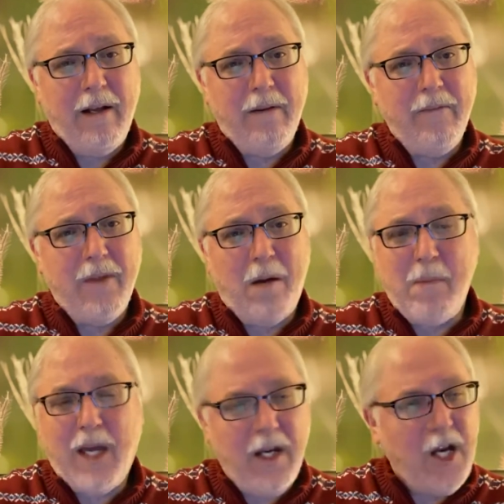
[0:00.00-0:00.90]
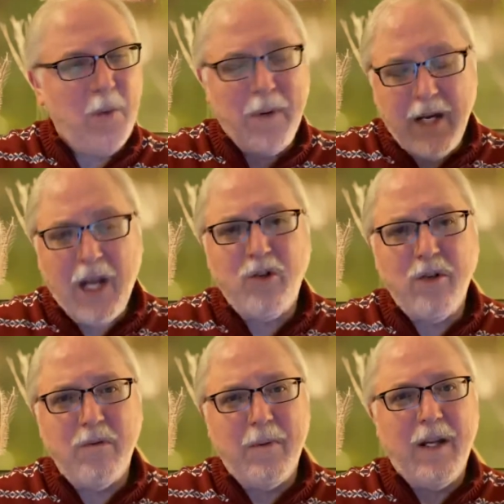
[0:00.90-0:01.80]
Not making any
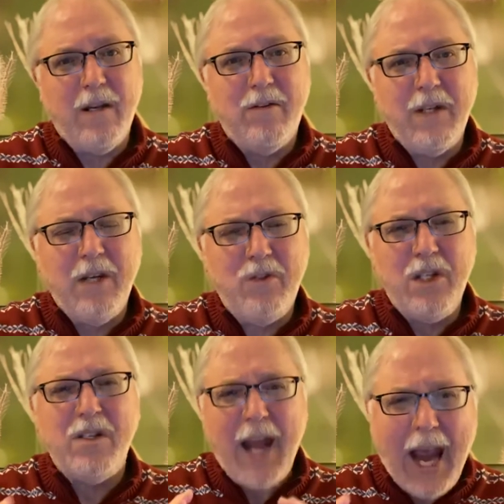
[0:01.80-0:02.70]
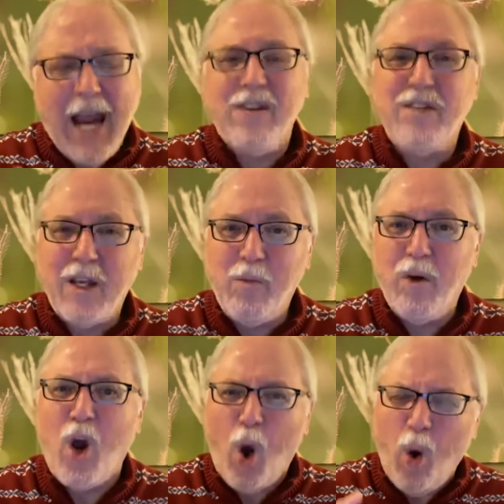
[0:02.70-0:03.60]
predictions, but it's just antsy.
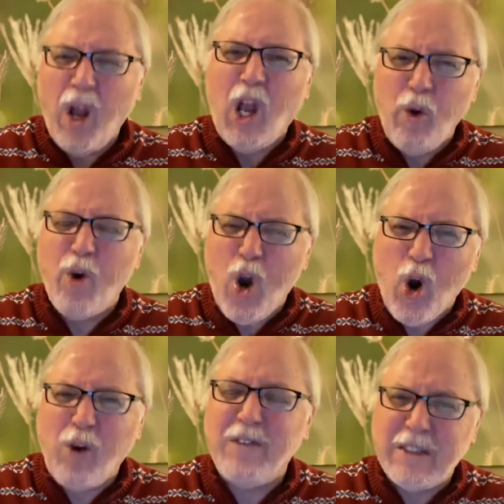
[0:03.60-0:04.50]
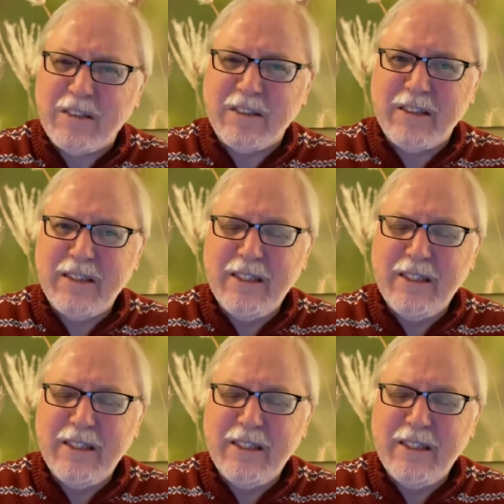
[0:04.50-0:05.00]
We're all a little nervous.